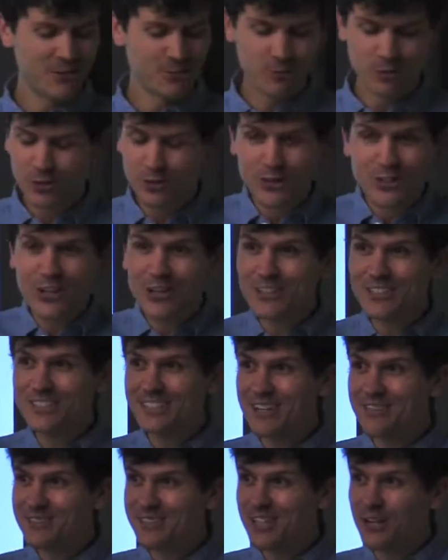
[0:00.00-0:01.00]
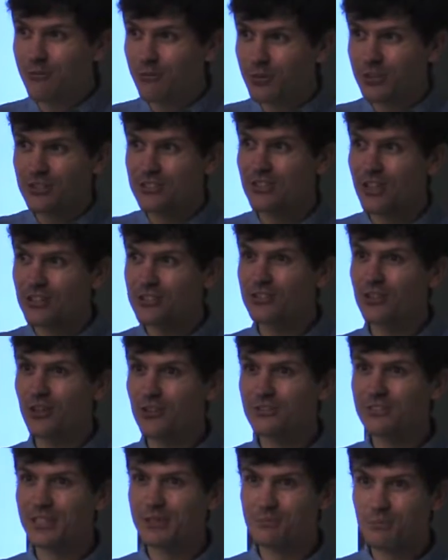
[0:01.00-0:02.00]
We're learning all the same stuff, we're just not
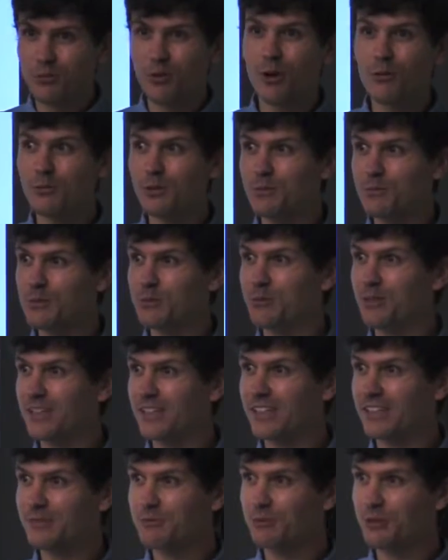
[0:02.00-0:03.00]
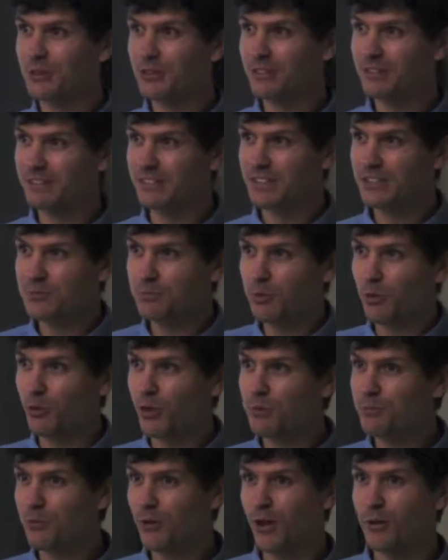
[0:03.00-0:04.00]
solving problems with it. We're
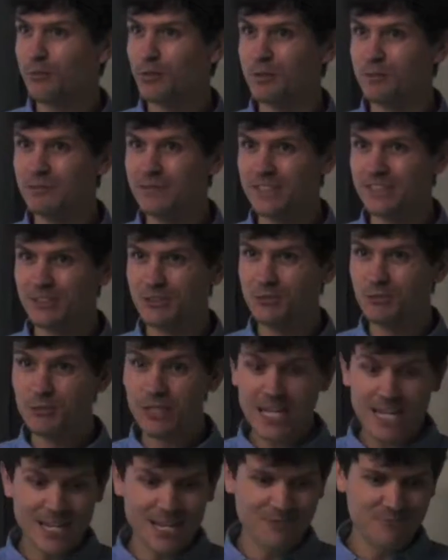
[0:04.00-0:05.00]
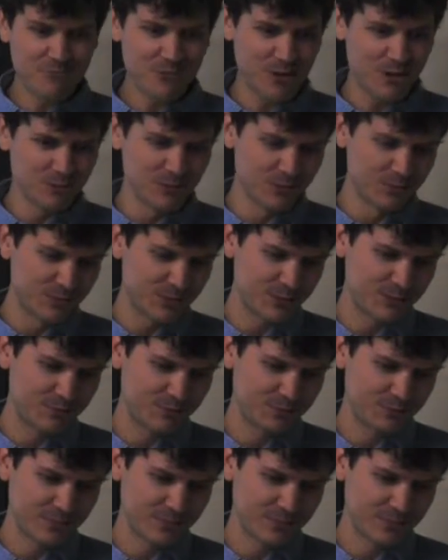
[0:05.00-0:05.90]
exploring problems and creating problems.